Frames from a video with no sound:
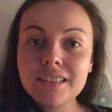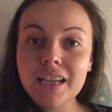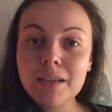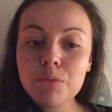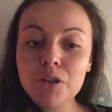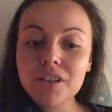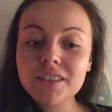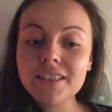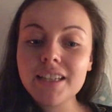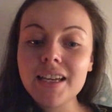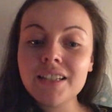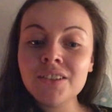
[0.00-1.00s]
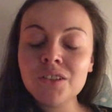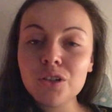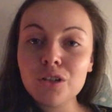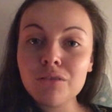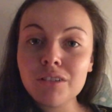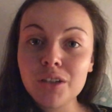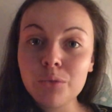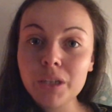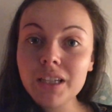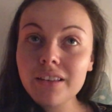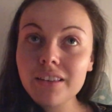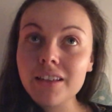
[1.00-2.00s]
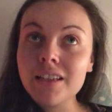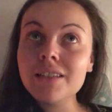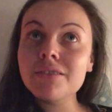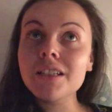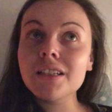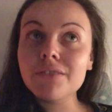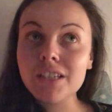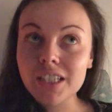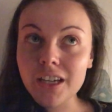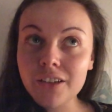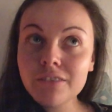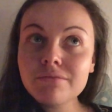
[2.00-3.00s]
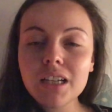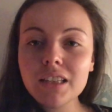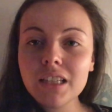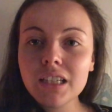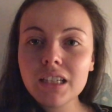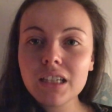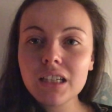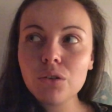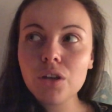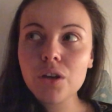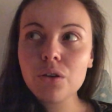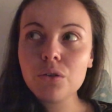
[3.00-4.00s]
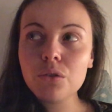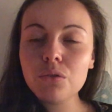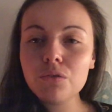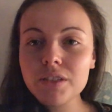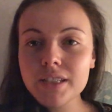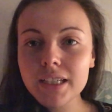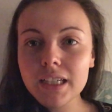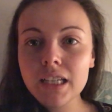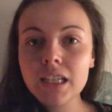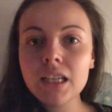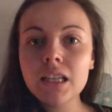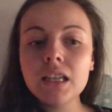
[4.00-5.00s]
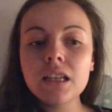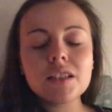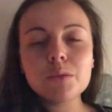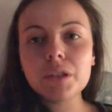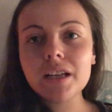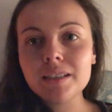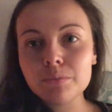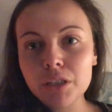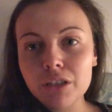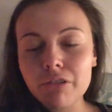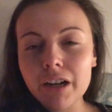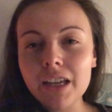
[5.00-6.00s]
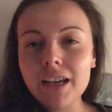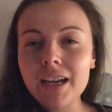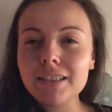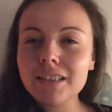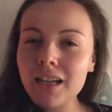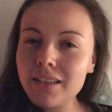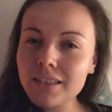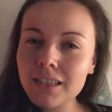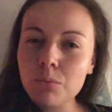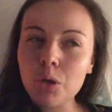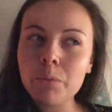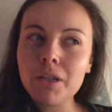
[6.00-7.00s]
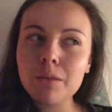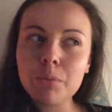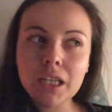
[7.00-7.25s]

Today marks the end of another week, the end of another video. I think although physically this week hasn't been great, I had to cancel an appointment at the